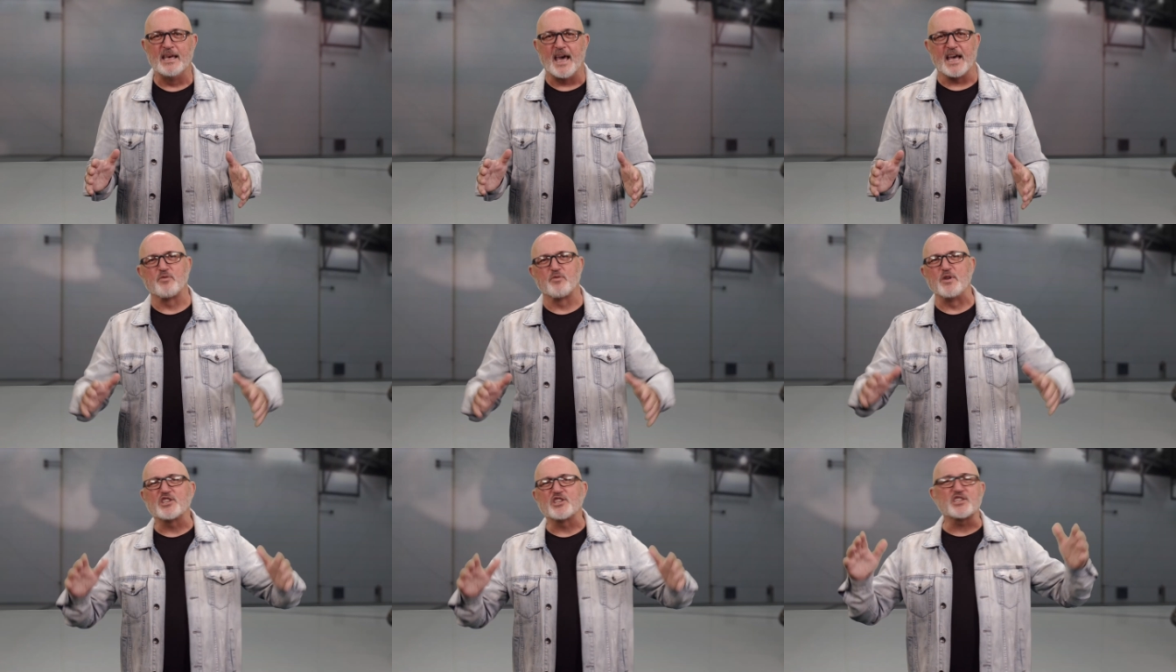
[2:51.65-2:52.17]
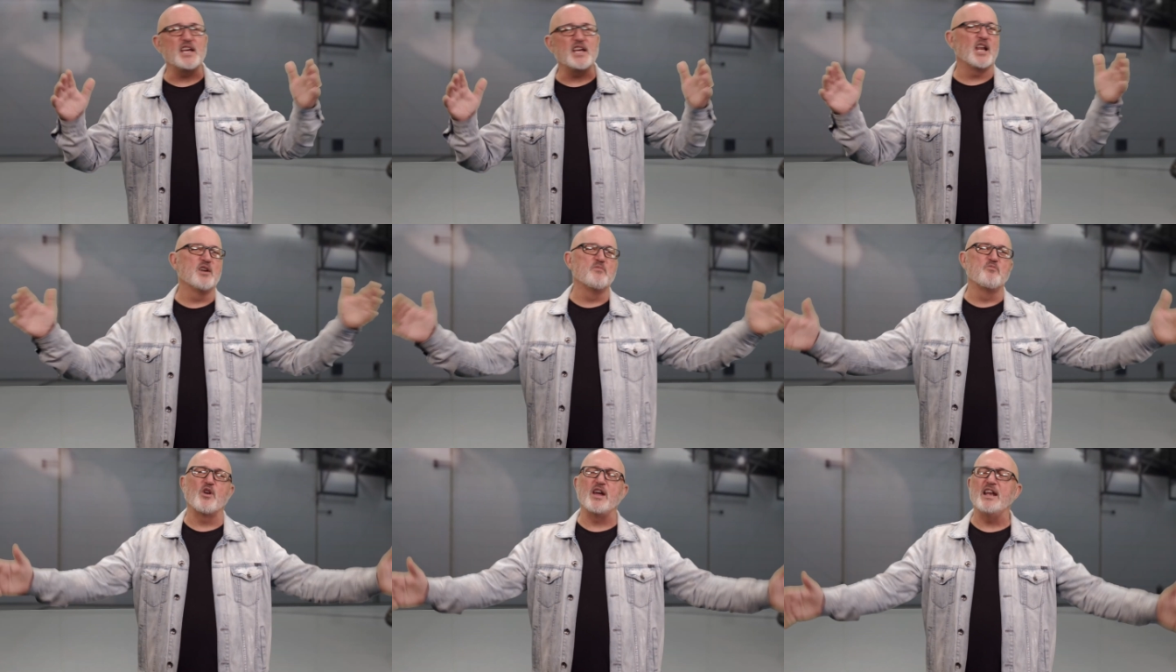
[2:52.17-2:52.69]
As we
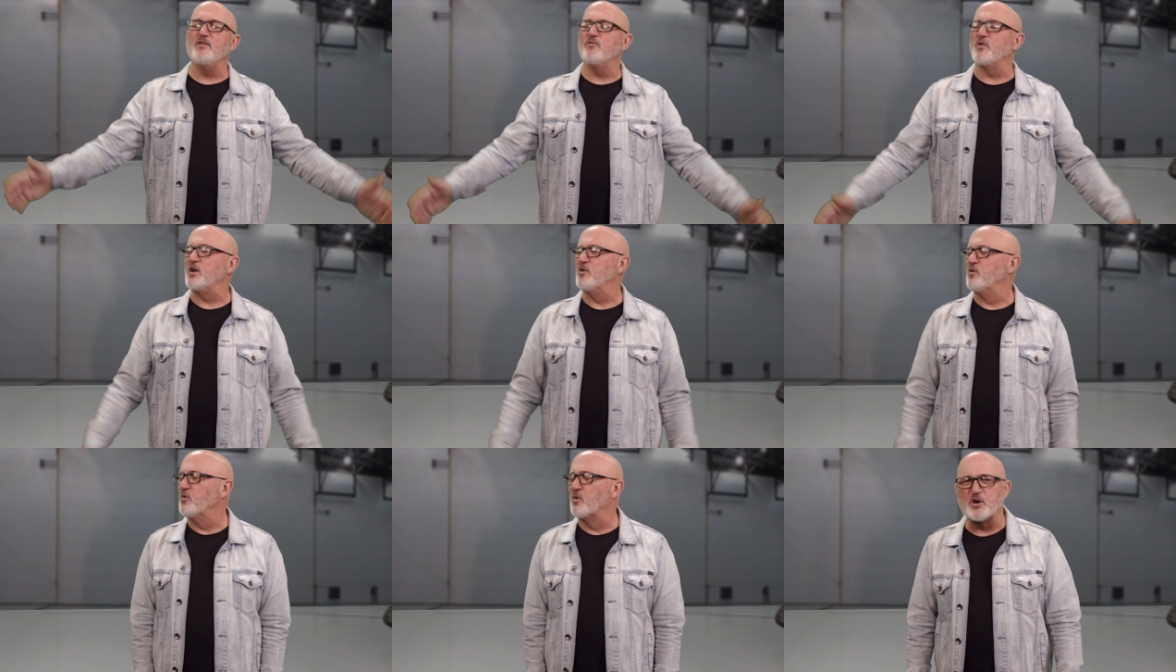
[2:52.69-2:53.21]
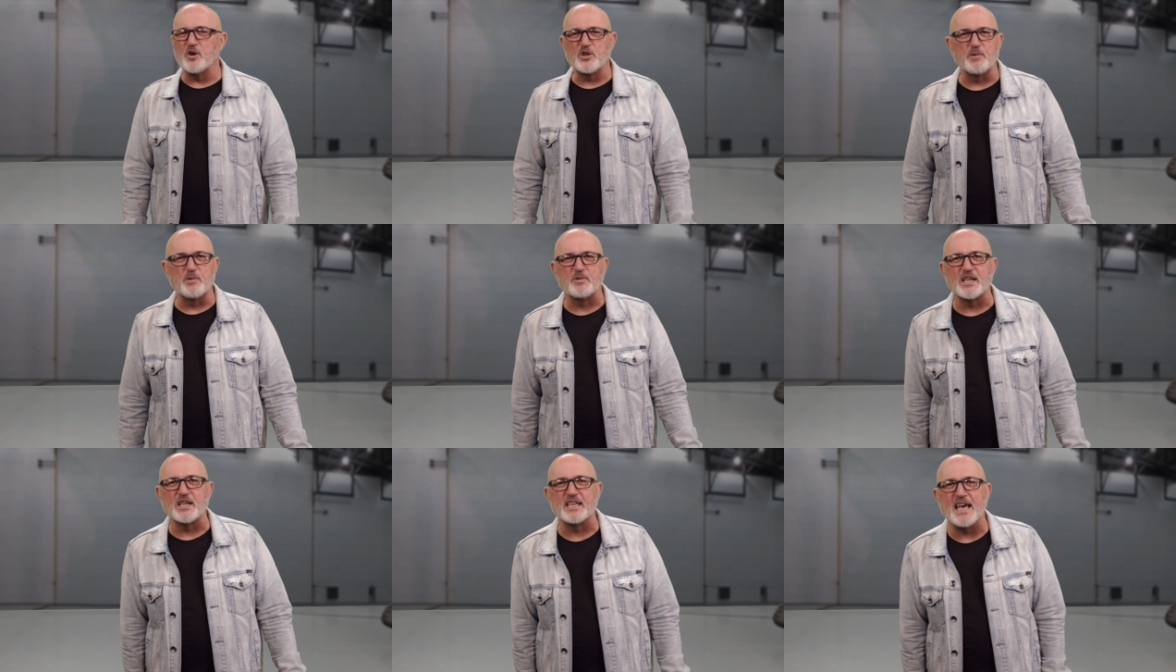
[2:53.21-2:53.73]
celebrated, we
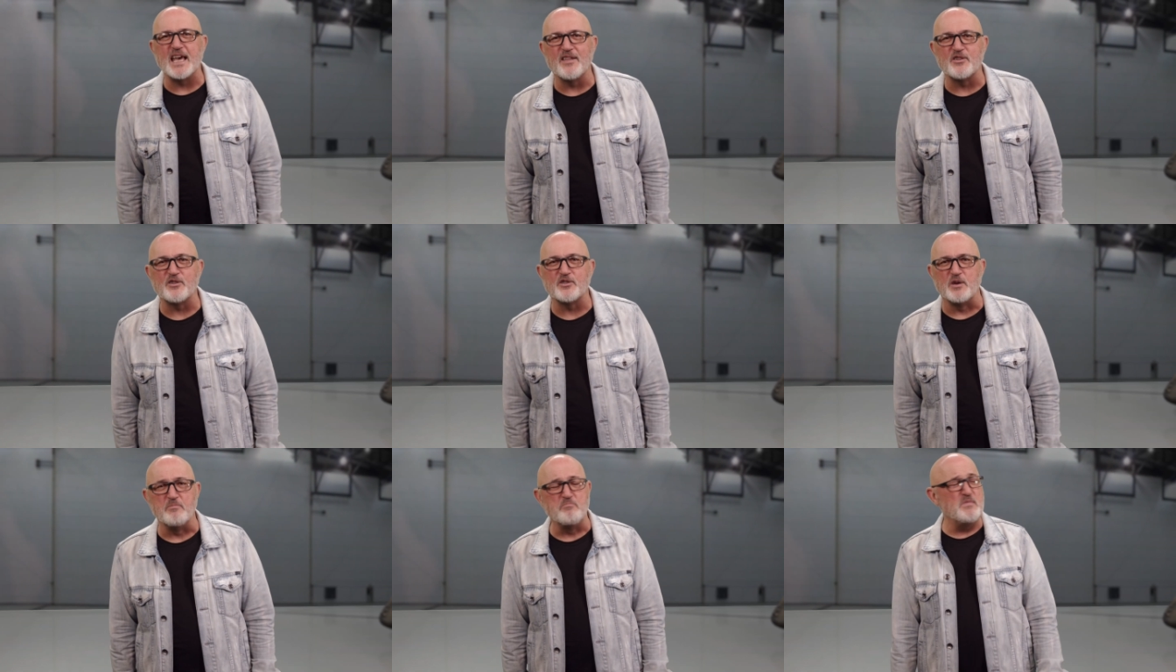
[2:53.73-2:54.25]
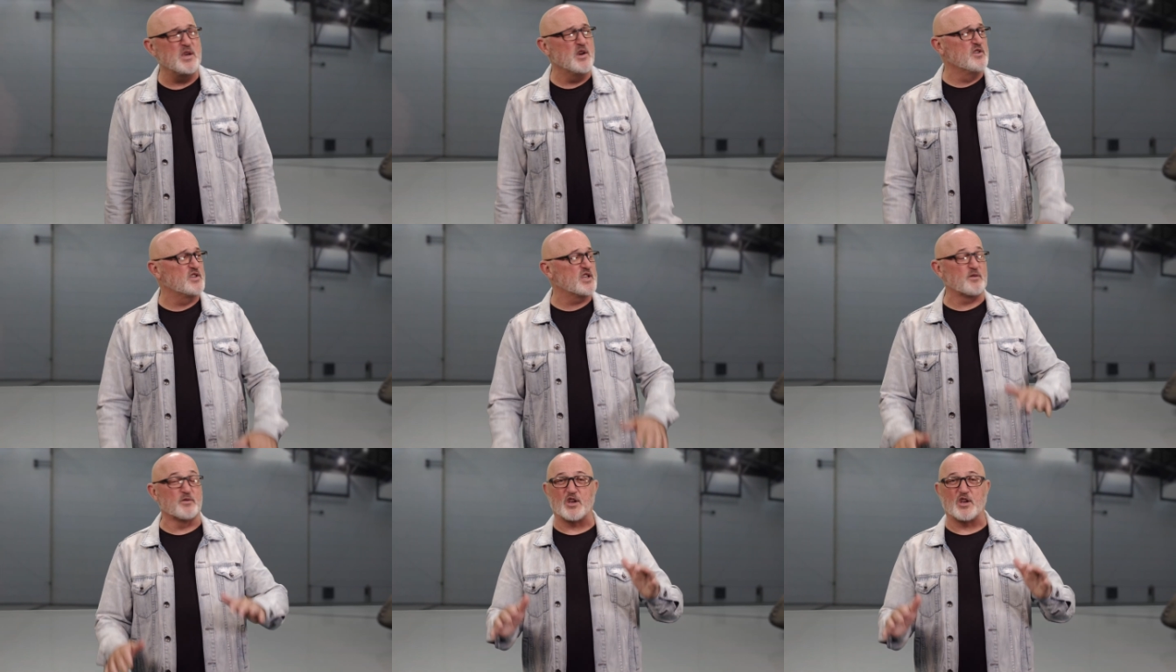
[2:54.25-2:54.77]
worshiped together. The
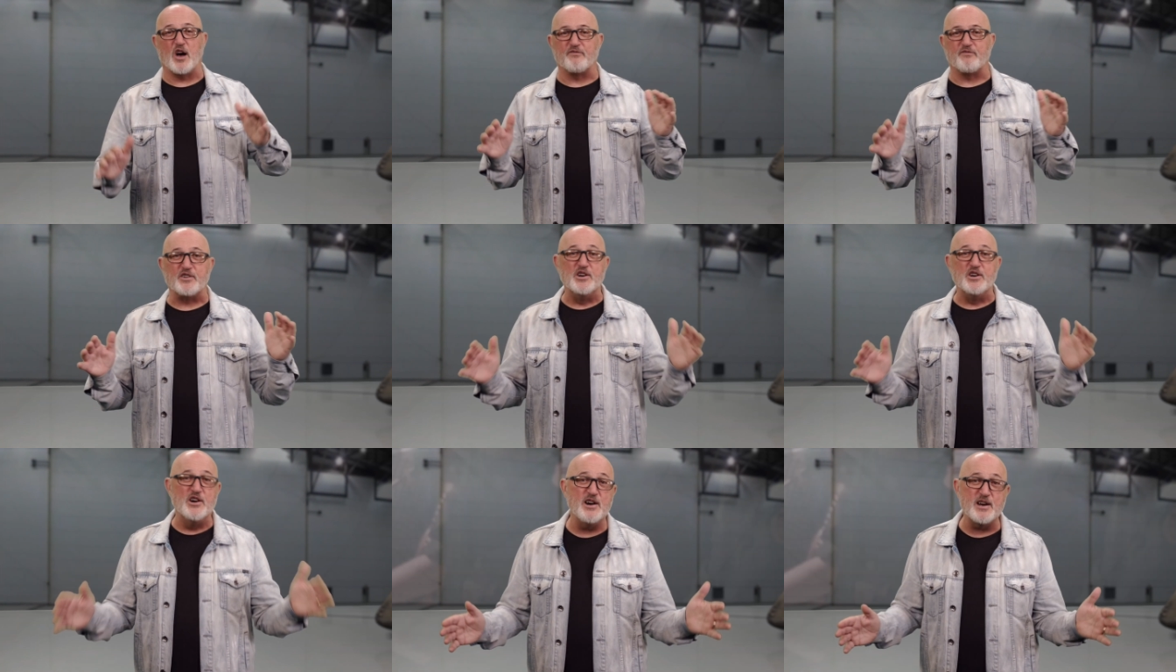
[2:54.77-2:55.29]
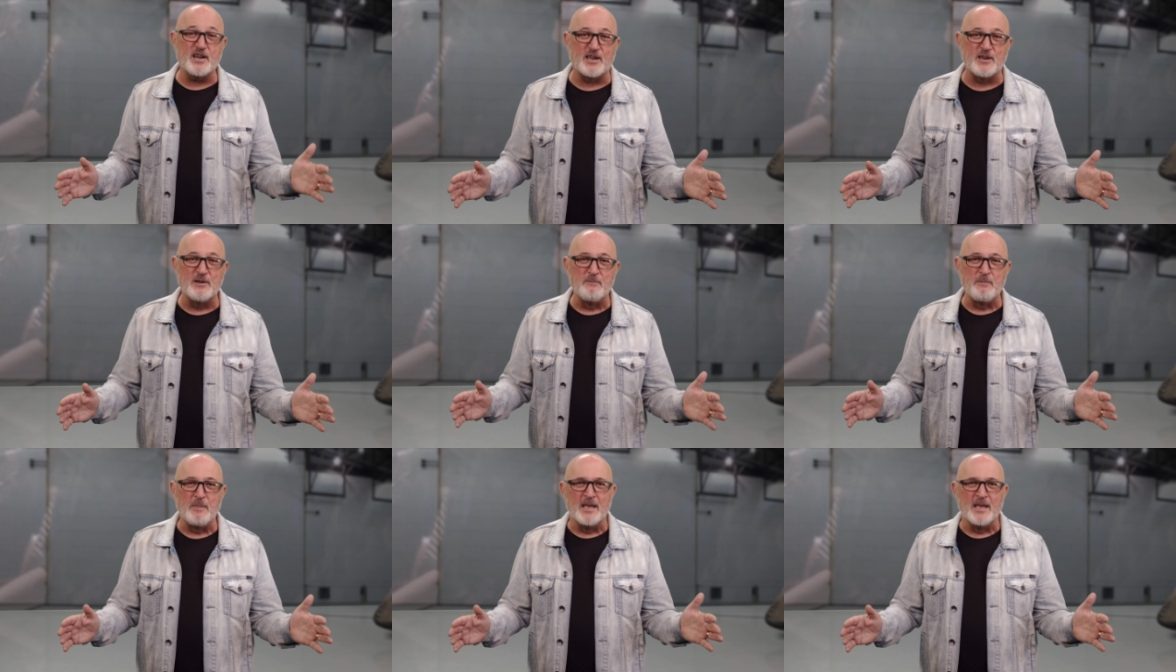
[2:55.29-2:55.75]
music was off the hook.